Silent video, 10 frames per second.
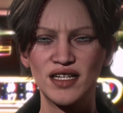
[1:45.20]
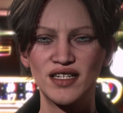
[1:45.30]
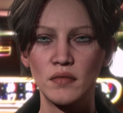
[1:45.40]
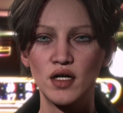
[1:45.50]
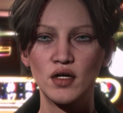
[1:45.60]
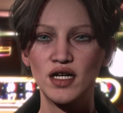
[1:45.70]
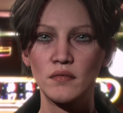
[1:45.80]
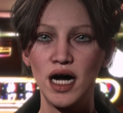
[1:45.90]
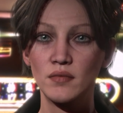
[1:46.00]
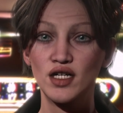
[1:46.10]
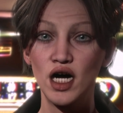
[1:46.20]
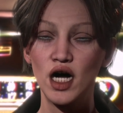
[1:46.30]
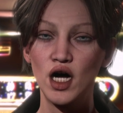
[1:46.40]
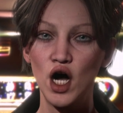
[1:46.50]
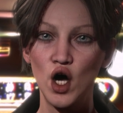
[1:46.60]
Some of the Wrinkle maps
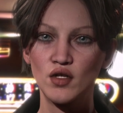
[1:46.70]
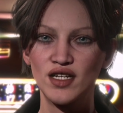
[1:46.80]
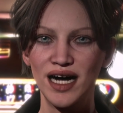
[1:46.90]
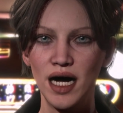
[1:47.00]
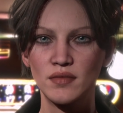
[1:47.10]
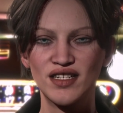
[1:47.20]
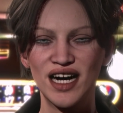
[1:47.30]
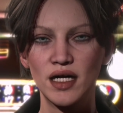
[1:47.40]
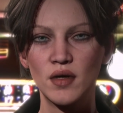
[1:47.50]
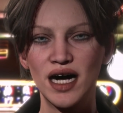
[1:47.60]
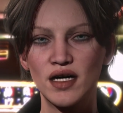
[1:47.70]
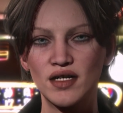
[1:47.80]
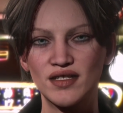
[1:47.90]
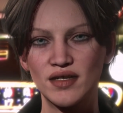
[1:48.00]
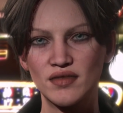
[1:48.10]
overlap the same
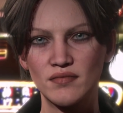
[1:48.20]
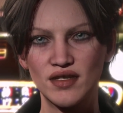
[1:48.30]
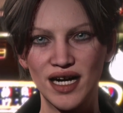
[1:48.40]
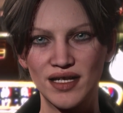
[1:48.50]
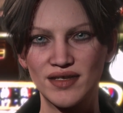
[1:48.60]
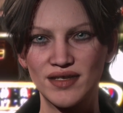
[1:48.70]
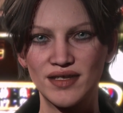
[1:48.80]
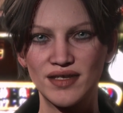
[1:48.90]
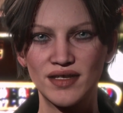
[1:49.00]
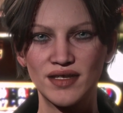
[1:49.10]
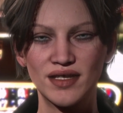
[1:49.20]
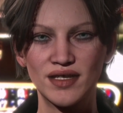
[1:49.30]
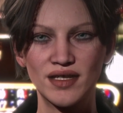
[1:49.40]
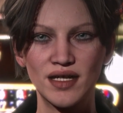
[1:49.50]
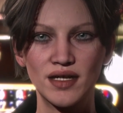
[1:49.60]
areas of the face,
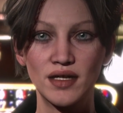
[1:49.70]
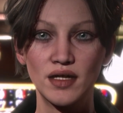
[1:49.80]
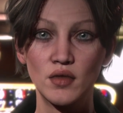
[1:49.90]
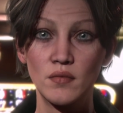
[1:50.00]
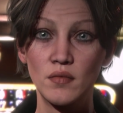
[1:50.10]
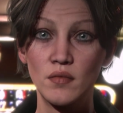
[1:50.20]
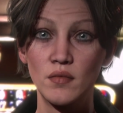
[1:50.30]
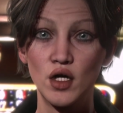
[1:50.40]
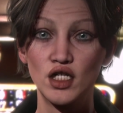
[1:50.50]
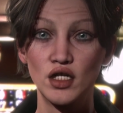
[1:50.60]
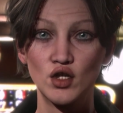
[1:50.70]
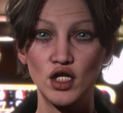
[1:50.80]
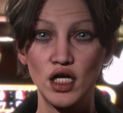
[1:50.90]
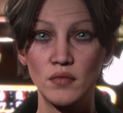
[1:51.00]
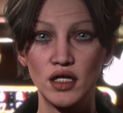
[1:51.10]
but they're
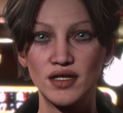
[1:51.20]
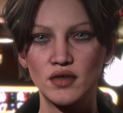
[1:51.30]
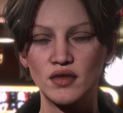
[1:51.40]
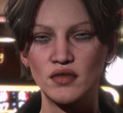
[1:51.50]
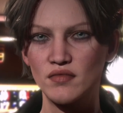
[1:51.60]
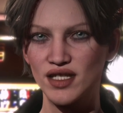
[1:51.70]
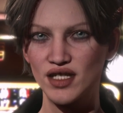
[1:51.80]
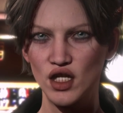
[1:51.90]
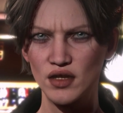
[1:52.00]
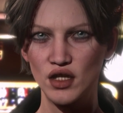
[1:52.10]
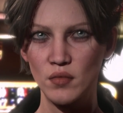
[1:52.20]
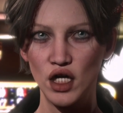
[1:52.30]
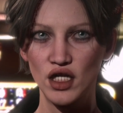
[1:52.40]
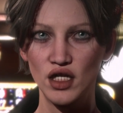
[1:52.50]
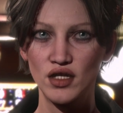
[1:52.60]
triggered by different facial
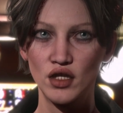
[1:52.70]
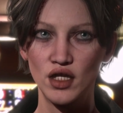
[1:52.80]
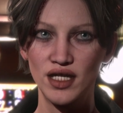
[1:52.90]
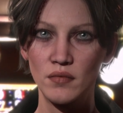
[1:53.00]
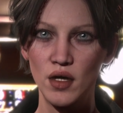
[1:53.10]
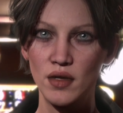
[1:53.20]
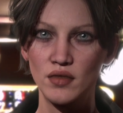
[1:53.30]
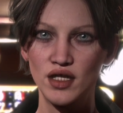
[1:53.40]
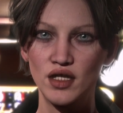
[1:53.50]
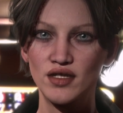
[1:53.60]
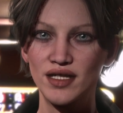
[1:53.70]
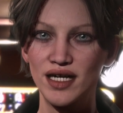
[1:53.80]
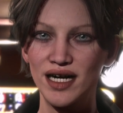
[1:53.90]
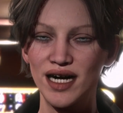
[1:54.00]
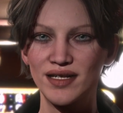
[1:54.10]
expressions. So these maps need to
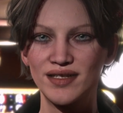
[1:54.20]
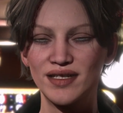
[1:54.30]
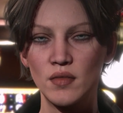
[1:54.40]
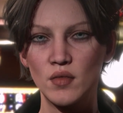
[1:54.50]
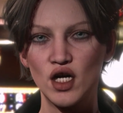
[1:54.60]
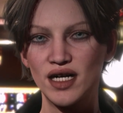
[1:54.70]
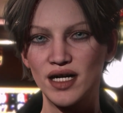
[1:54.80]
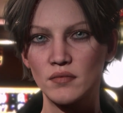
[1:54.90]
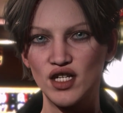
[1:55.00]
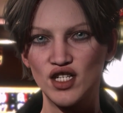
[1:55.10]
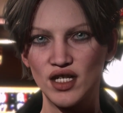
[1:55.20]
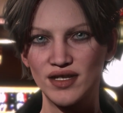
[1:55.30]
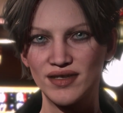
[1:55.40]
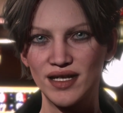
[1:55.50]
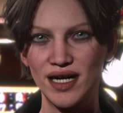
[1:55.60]
stay as separate
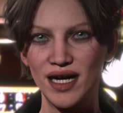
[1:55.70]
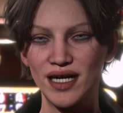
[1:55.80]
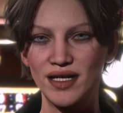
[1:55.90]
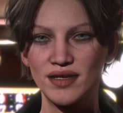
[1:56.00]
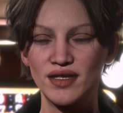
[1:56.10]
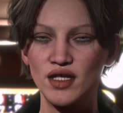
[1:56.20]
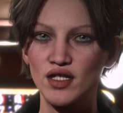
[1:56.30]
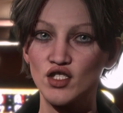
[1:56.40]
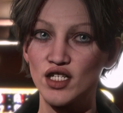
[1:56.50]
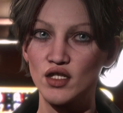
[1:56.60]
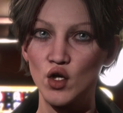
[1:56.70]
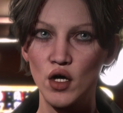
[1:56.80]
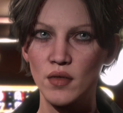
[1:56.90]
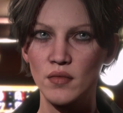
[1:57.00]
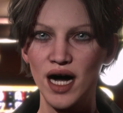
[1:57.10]
images. And it's not just
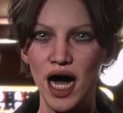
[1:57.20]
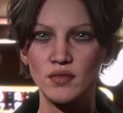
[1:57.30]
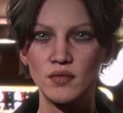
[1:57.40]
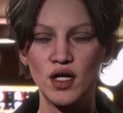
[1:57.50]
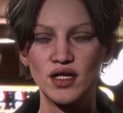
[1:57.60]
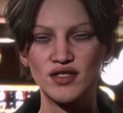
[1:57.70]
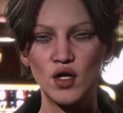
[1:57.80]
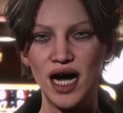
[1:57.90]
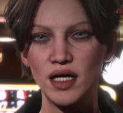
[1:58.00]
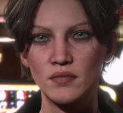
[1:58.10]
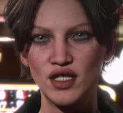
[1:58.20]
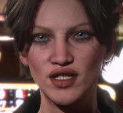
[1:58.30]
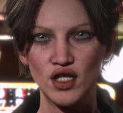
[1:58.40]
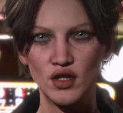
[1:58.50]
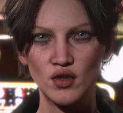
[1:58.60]
normal maps, but also ambient
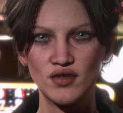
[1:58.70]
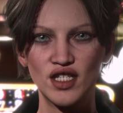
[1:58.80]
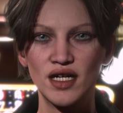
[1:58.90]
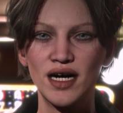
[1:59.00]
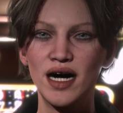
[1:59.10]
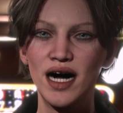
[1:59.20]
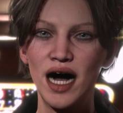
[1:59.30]
occlusion